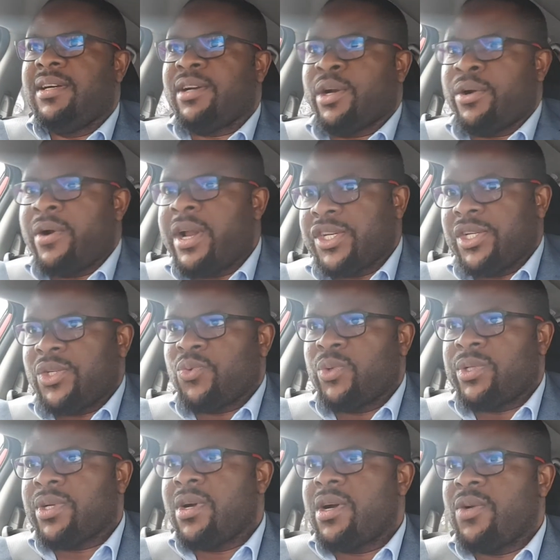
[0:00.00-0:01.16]
grudges
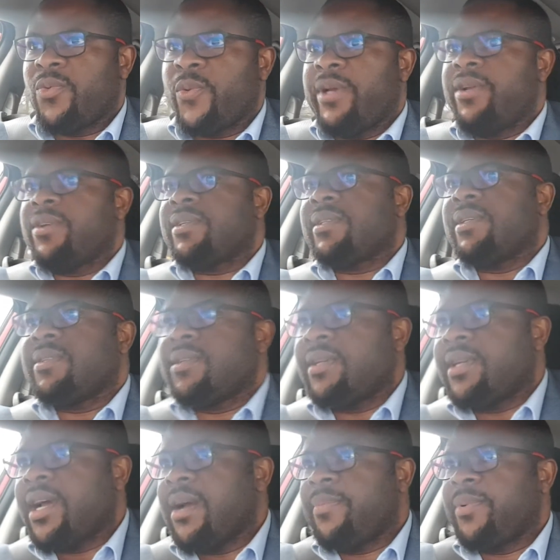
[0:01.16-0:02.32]
with God when those things don't
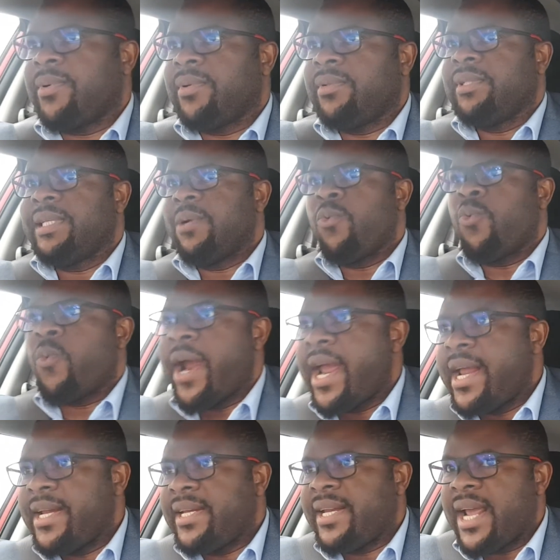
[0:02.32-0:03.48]
happen the
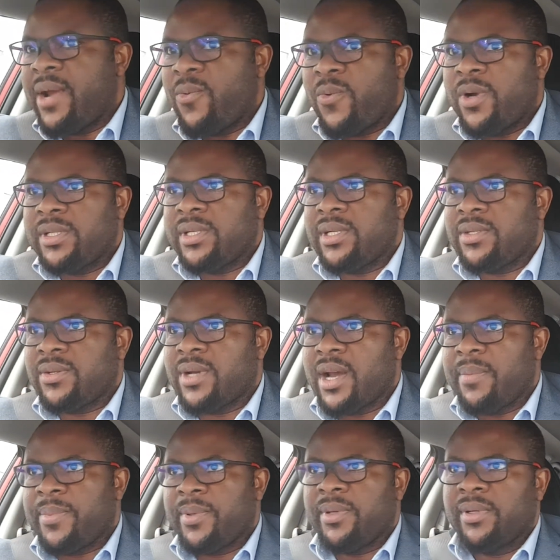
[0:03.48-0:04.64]
way they want it to
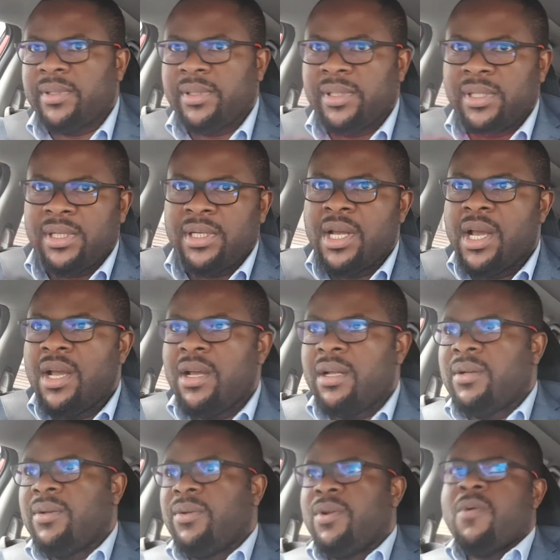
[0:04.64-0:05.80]
happen.
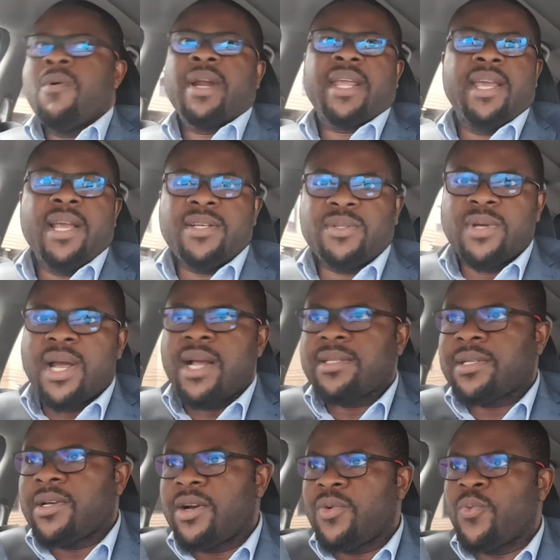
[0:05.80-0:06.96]
No one cares to
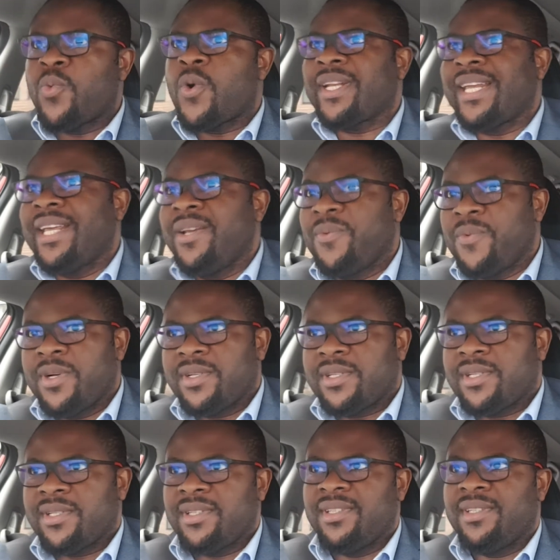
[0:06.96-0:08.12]
ask God what he
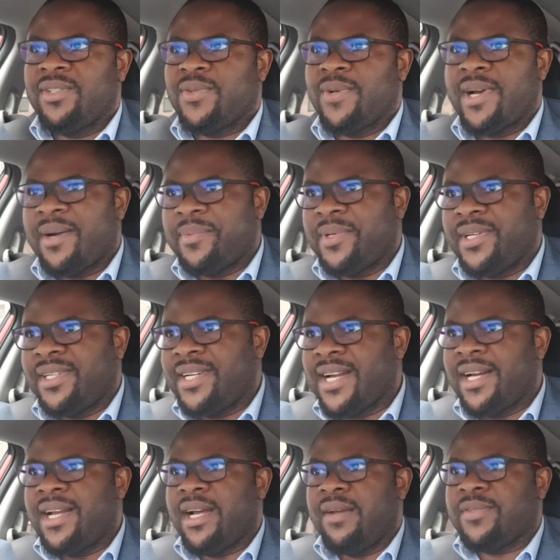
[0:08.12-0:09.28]
wants to happen in their
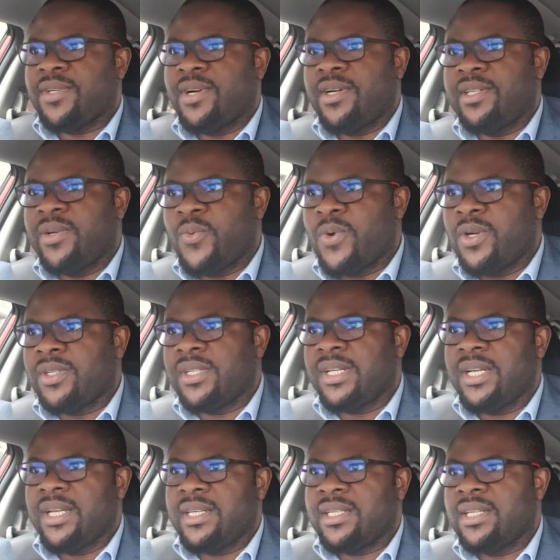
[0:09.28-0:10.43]
lives. All they want
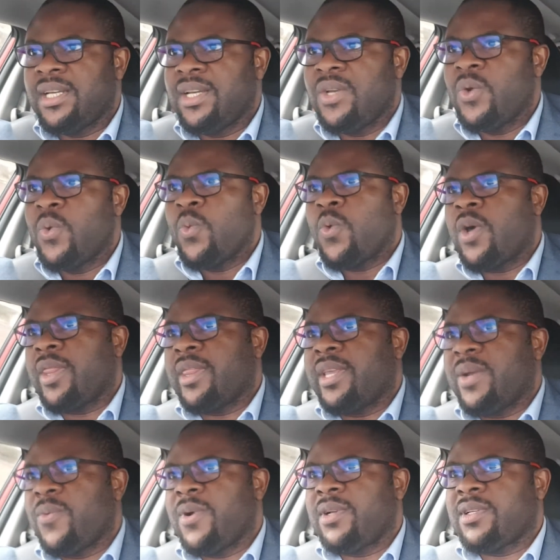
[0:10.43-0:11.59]
is what they
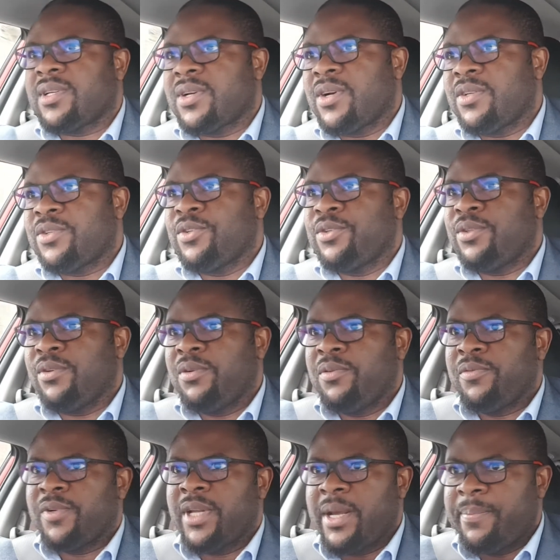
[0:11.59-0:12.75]
want God to do
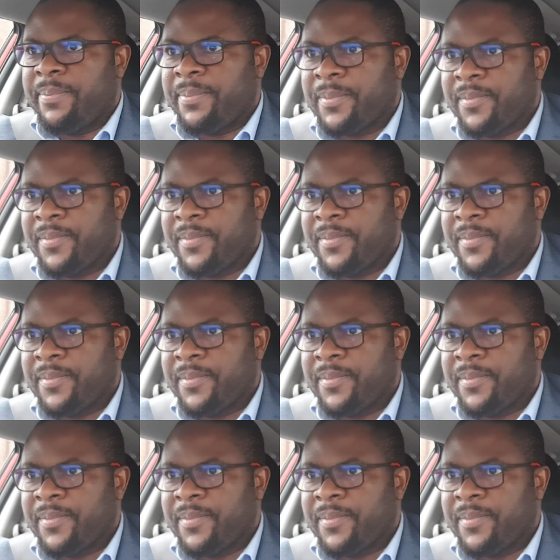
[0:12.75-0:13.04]
for them.